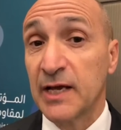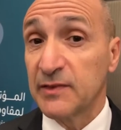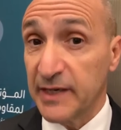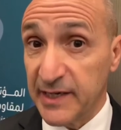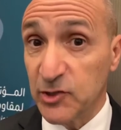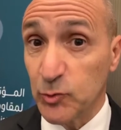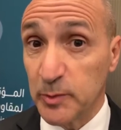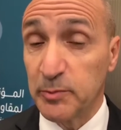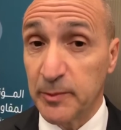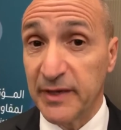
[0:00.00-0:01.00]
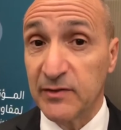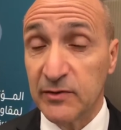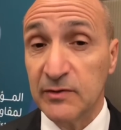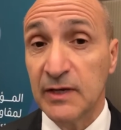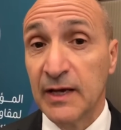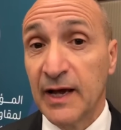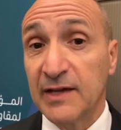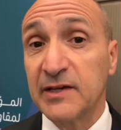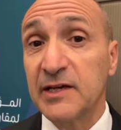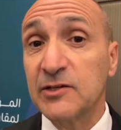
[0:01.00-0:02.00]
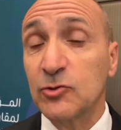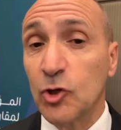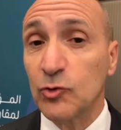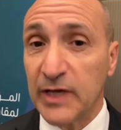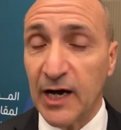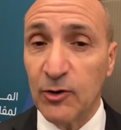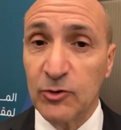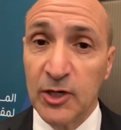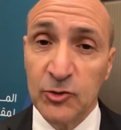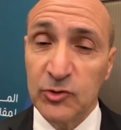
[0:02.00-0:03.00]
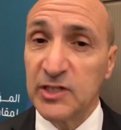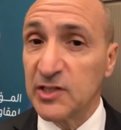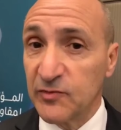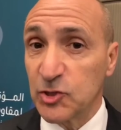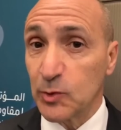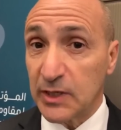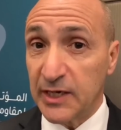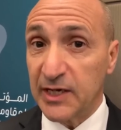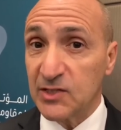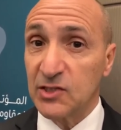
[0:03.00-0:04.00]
They need to implement it, and they need to go down to the individual clinics,